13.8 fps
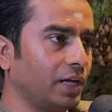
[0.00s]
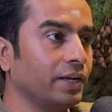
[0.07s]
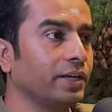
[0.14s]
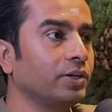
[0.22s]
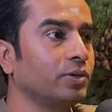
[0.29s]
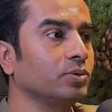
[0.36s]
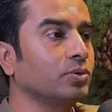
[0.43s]
I
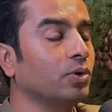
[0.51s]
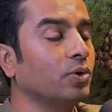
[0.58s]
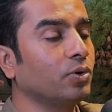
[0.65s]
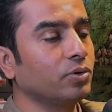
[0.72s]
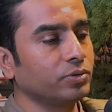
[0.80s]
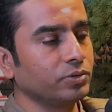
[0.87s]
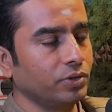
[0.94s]
need to
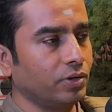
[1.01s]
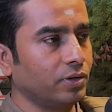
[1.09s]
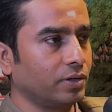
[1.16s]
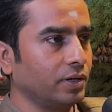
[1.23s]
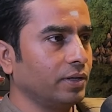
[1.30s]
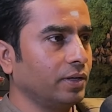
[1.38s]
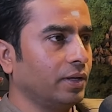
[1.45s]
know
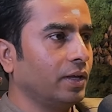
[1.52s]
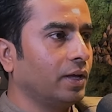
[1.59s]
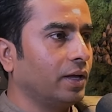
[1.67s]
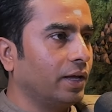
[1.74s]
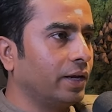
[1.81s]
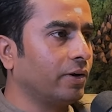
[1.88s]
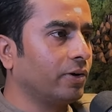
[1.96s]
your
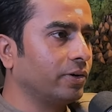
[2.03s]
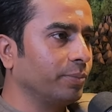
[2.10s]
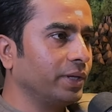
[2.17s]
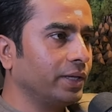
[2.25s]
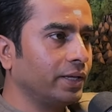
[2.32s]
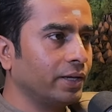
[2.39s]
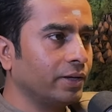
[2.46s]

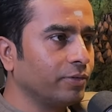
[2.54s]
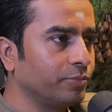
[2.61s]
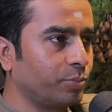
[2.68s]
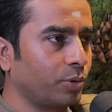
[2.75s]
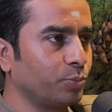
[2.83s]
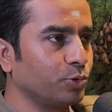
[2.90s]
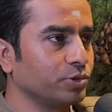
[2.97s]
anatomy,
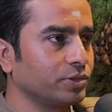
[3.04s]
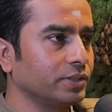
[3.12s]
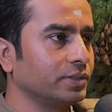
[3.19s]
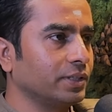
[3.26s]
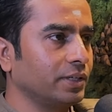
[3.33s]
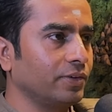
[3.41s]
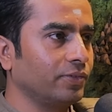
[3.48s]

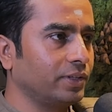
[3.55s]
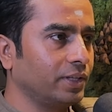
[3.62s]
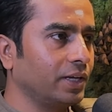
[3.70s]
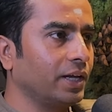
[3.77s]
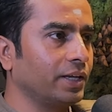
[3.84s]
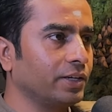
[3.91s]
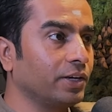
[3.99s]
proportions and
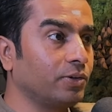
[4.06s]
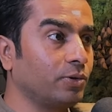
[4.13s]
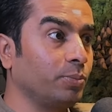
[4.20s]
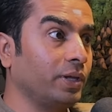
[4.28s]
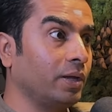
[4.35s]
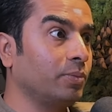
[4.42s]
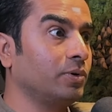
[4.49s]
everything. I need to
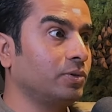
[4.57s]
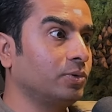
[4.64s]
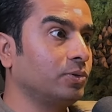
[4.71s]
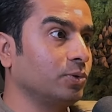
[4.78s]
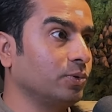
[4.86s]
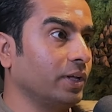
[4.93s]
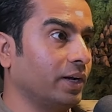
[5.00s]
be able to
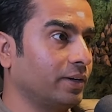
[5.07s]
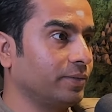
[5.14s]
do that.